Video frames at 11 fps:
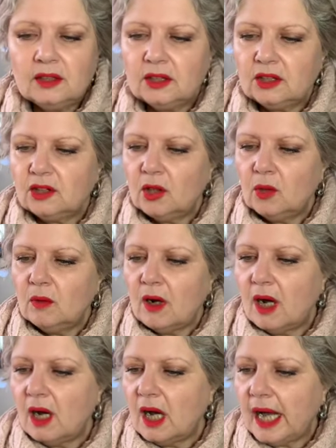so
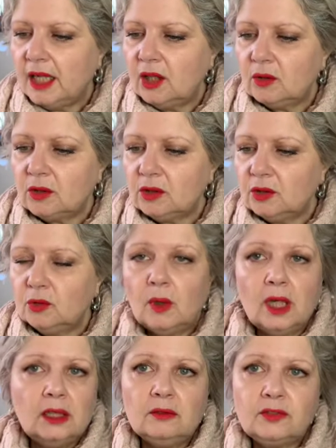I ordered
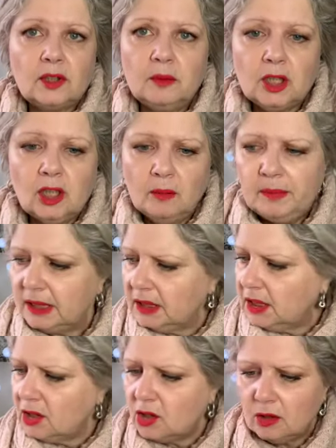one from a company
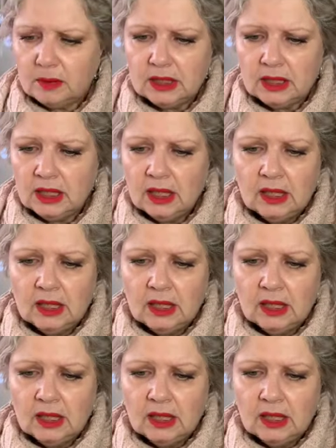in Germany.